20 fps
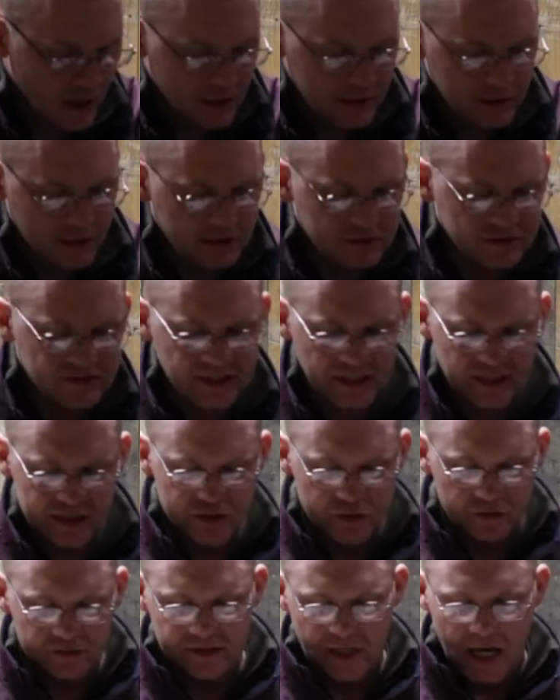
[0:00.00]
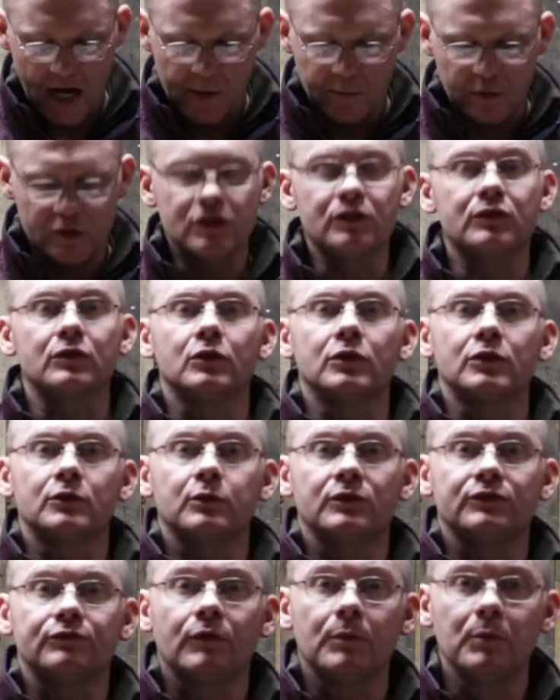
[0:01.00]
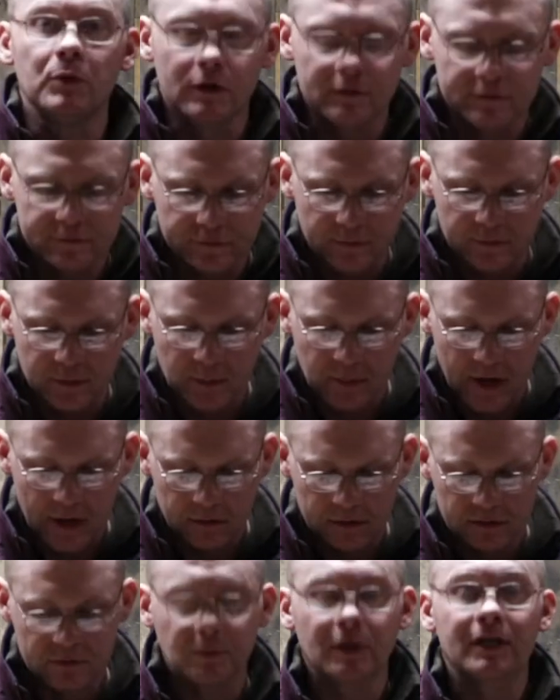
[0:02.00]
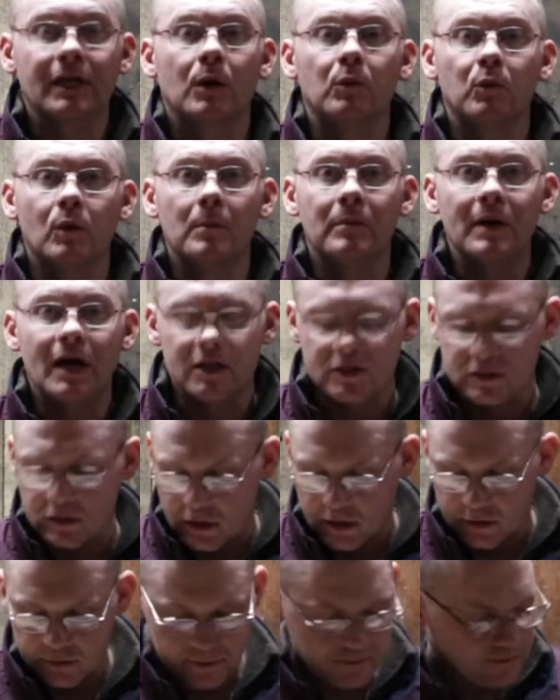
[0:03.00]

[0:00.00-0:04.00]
You can see just how much dirt was removed from the barrels by that one patch alone.